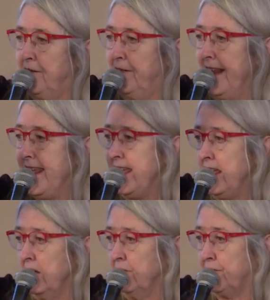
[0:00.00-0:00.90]

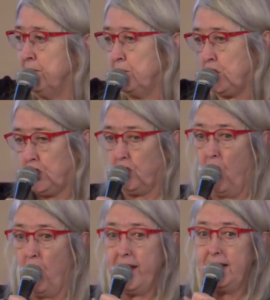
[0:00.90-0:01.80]
fleeing from
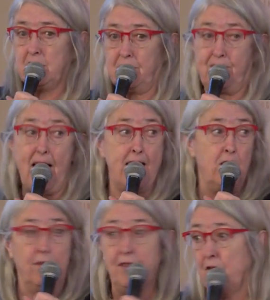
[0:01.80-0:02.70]
Troy to
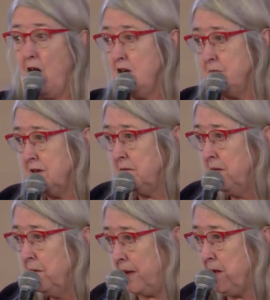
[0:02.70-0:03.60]
found the Roman
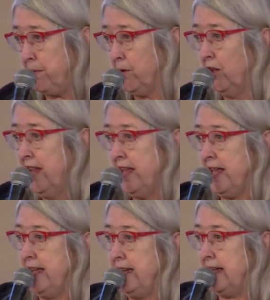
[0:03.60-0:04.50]
people. people
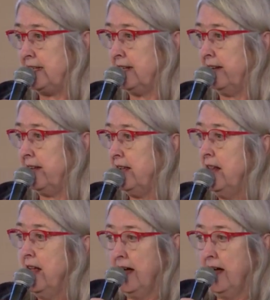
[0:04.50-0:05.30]
in Italy.